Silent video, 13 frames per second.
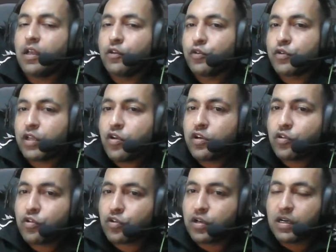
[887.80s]
Now you cannot,
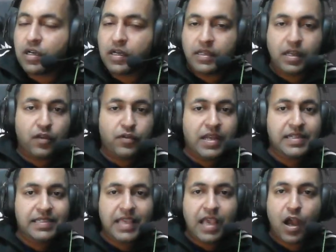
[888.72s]
now
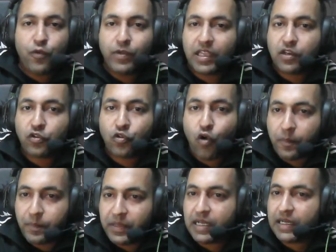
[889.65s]
let's see how we can
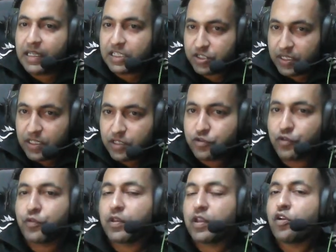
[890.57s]
copy a dictionary.
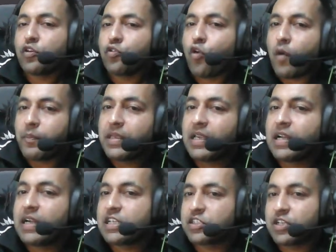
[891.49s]
So you cannot copy
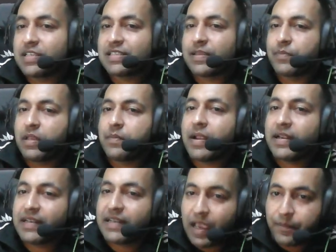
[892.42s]
a dictionary simply
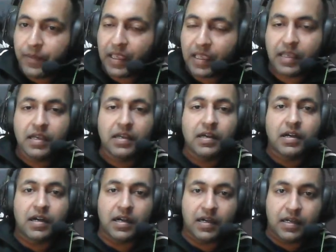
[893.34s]
by typing
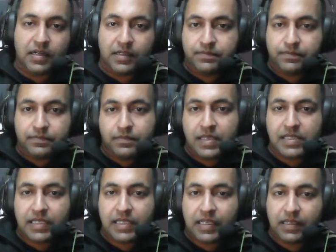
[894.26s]

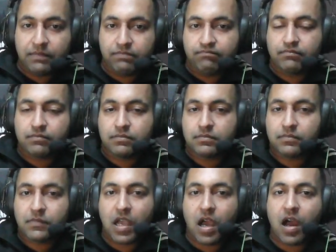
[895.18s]
basically
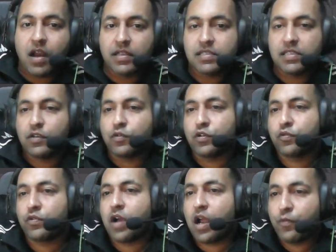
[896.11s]
car is equal
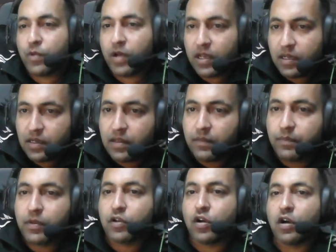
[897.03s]
to car one,
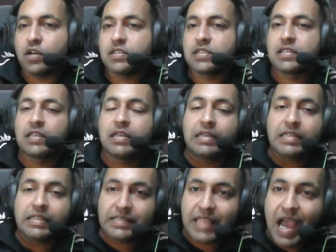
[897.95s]
because
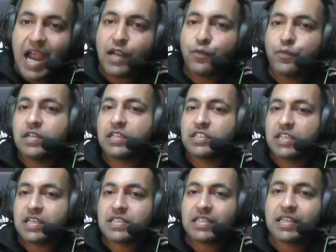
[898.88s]
that will
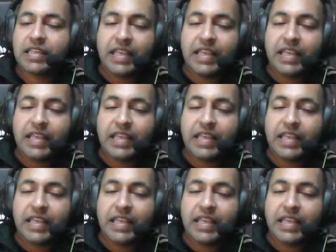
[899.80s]
just